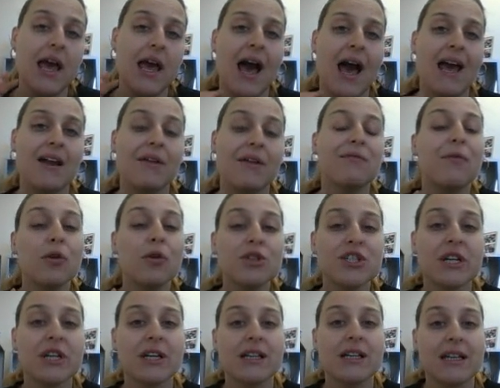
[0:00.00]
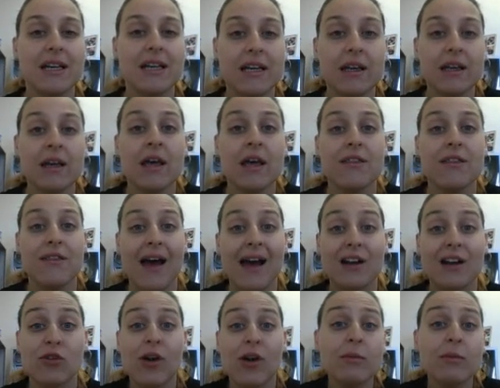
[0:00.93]
And unfortunately,
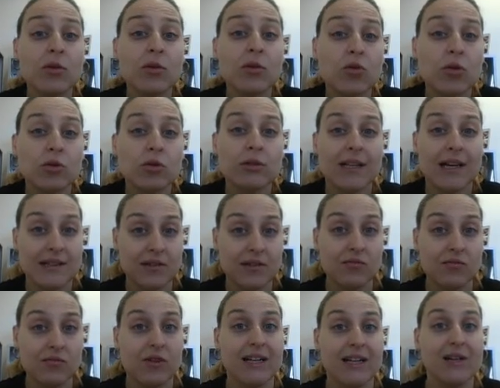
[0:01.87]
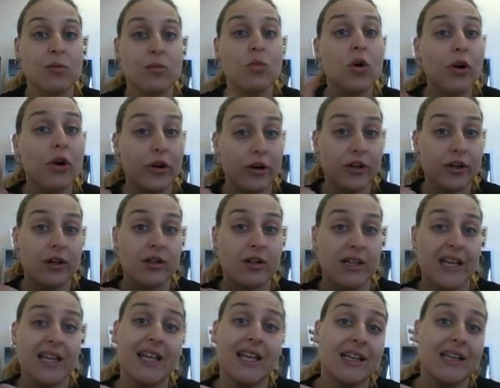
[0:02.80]
that grammar rule doesn't really work
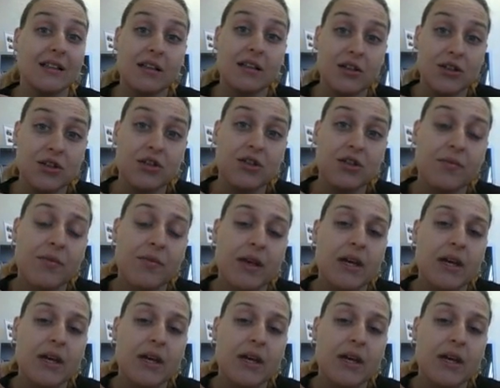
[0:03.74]
in English.